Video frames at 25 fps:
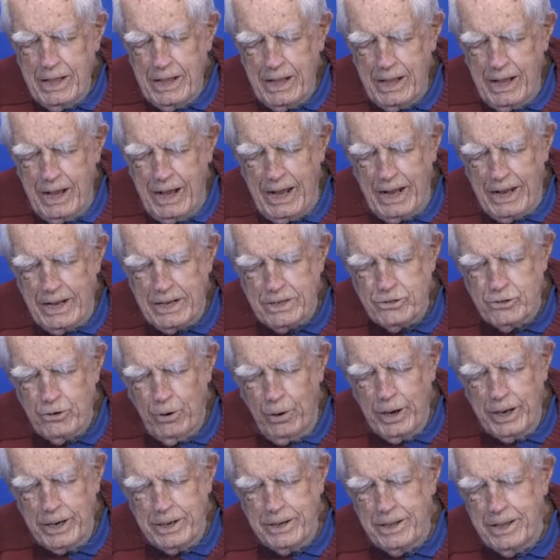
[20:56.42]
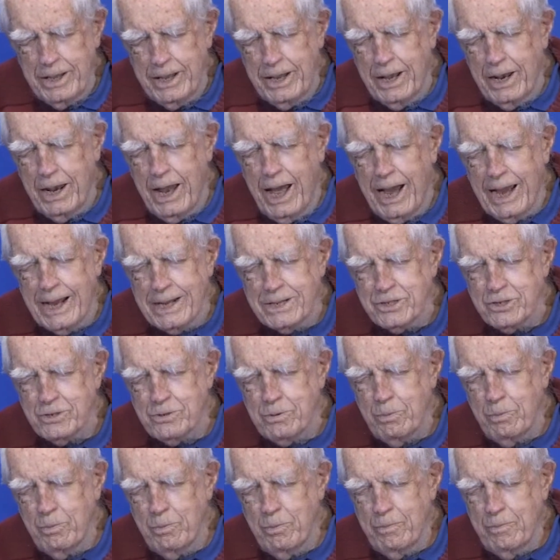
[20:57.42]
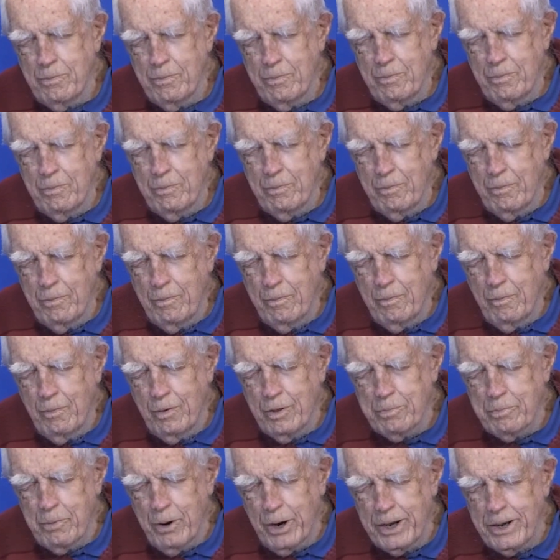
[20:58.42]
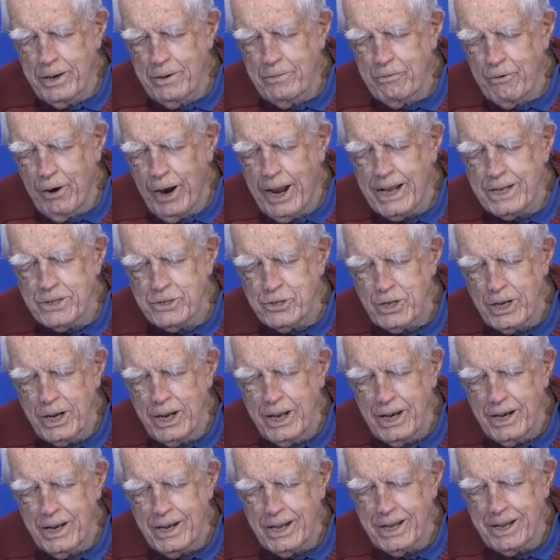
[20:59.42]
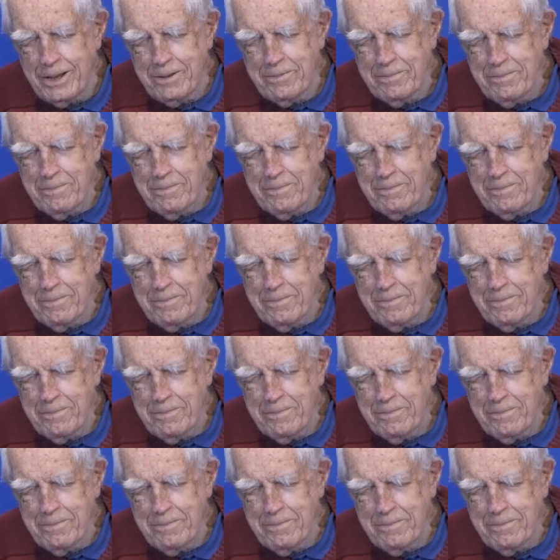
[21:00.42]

uh, joined the alliance with Britain, France, and Italy.